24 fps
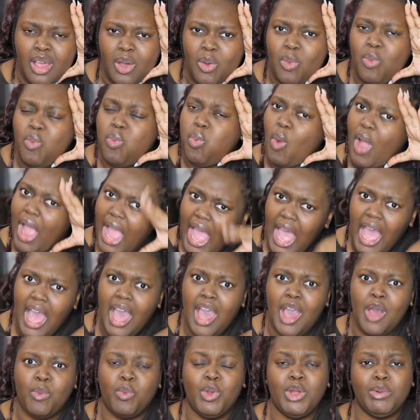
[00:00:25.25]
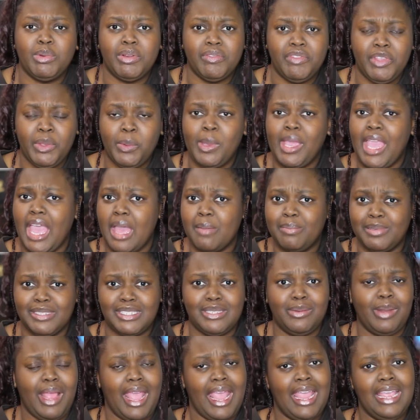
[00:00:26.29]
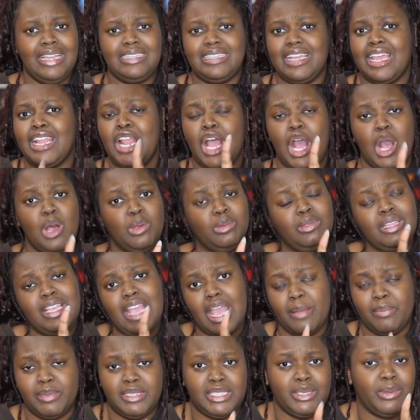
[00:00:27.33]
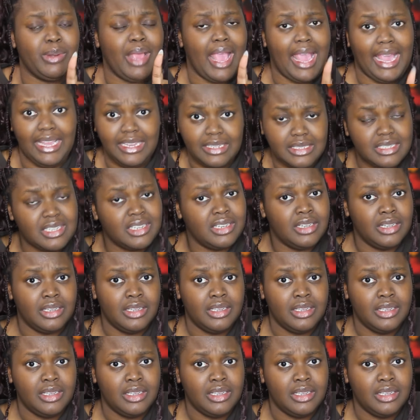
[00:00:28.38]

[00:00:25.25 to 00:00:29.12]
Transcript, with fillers: Wow, we're reviewing episode 8 and only episode 8